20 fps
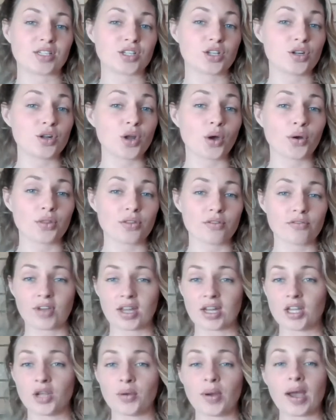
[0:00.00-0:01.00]
to know the
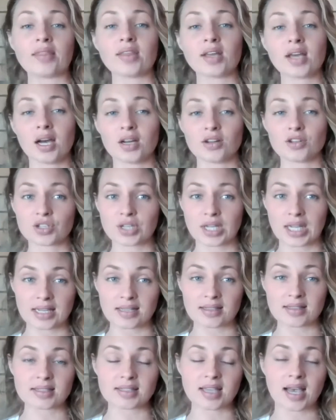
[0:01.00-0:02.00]
venue and the country
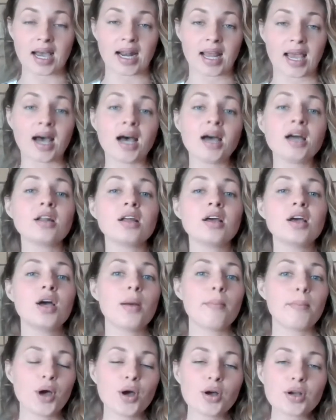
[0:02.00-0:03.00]
inside out
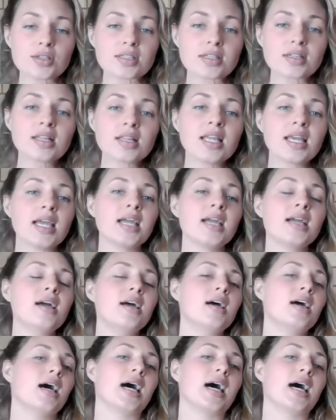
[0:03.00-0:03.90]
personally